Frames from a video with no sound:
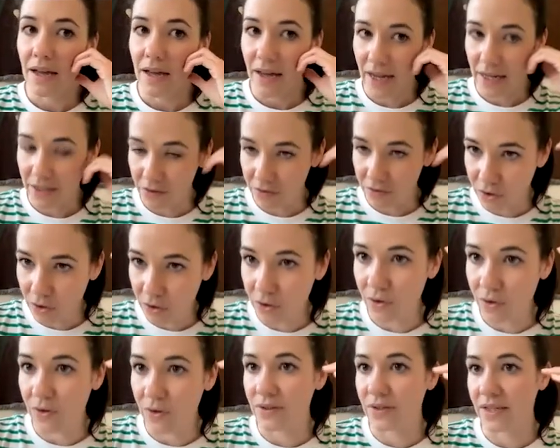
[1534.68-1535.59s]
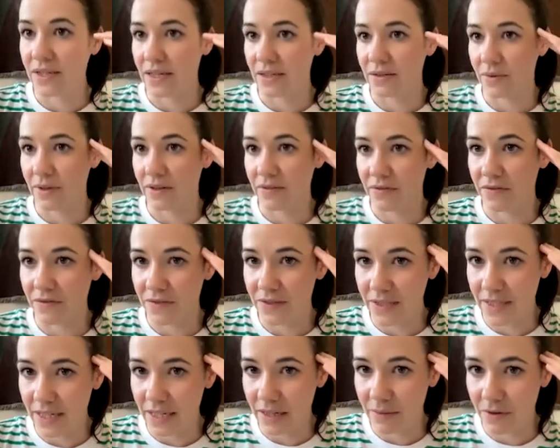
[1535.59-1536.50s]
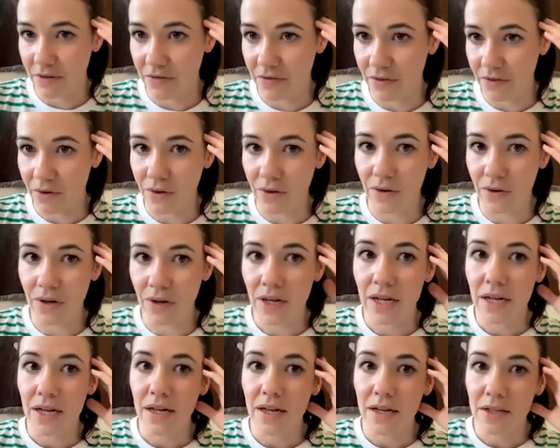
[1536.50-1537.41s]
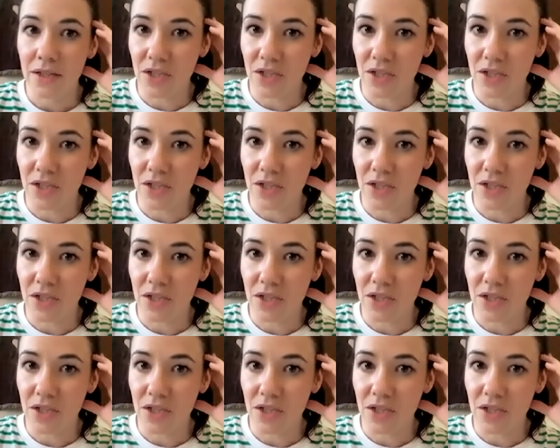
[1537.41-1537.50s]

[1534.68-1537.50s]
And of course, as we've seen before,